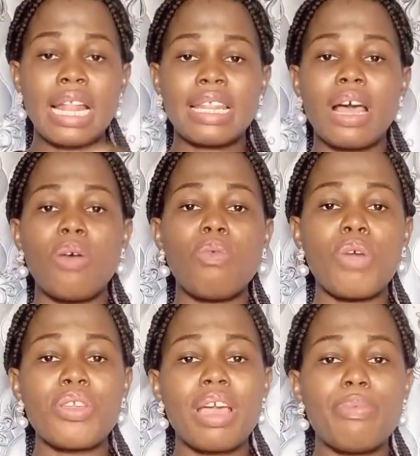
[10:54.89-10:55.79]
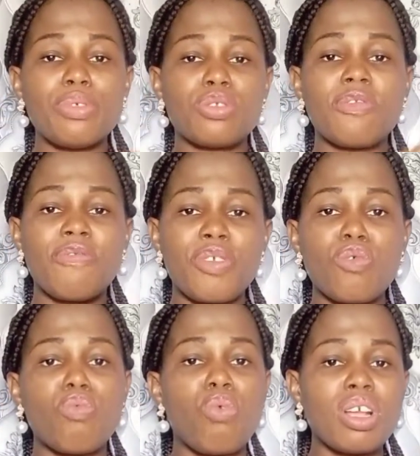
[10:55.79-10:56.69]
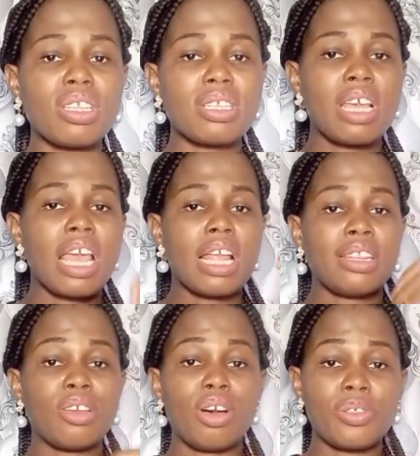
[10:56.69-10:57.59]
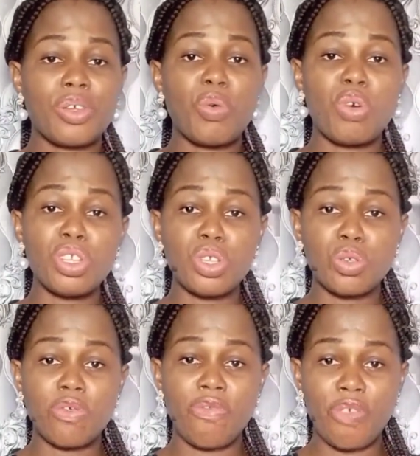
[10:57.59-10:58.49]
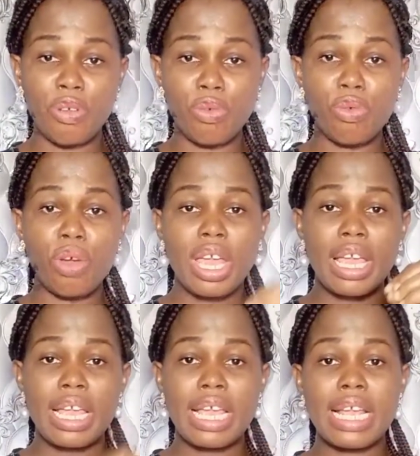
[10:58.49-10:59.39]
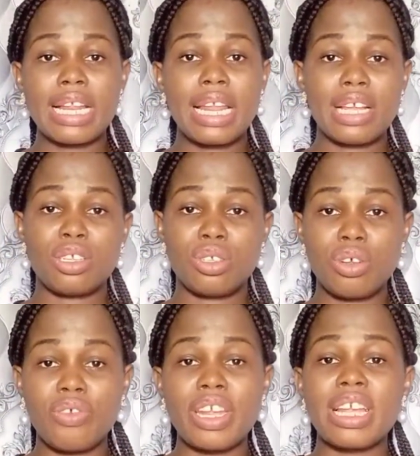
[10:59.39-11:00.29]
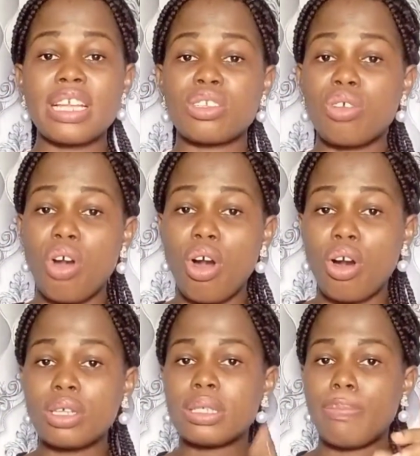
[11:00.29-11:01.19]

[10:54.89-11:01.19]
Now, when you're able to feel what the author wants you to feel in a story, is called